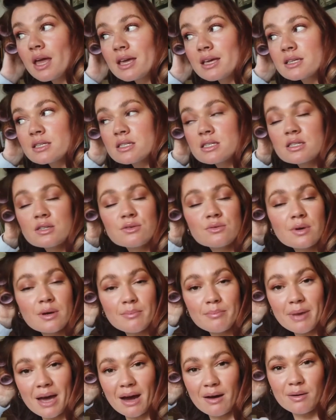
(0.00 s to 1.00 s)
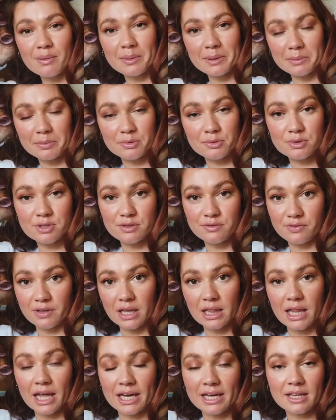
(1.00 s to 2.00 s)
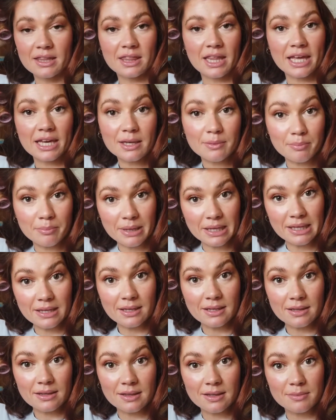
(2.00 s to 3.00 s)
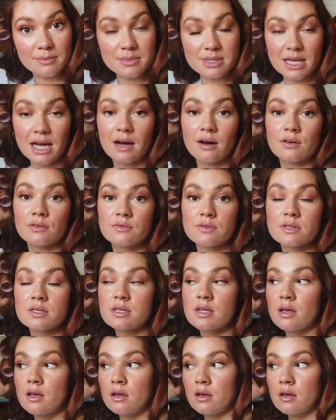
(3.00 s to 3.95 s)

is to empower people to feel like they can be themselves.